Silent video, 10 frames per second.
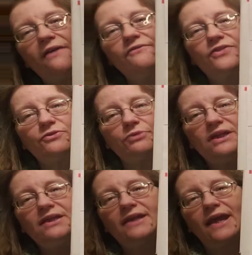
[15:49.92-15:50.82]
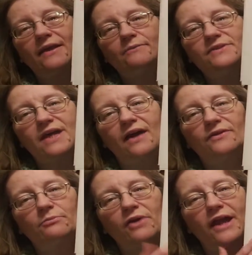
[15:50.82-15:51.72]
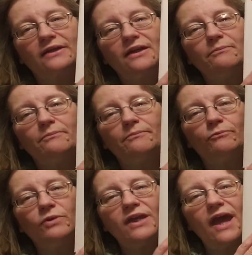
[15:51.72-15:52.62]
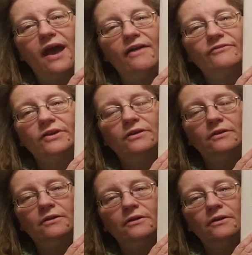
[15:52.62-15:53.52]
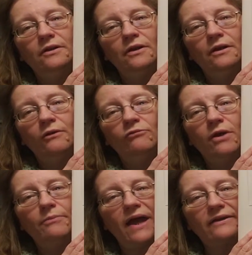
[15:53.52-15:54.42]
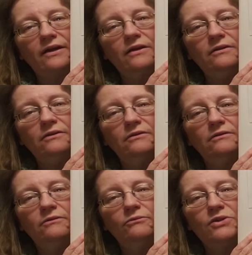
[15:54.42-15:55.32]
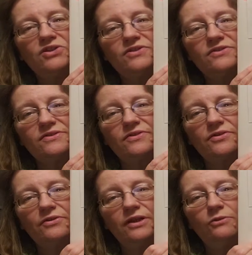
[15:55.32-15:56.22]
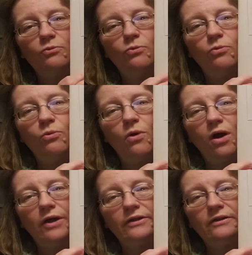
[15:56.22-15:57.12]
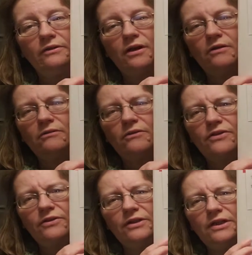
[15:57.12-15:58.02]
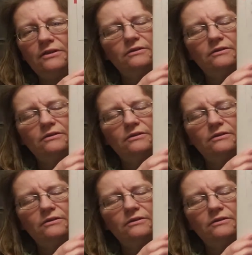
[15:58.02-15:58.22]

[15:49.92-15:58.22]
have 3 names on the bracket. We have Rebecca, which is 31, no, 30.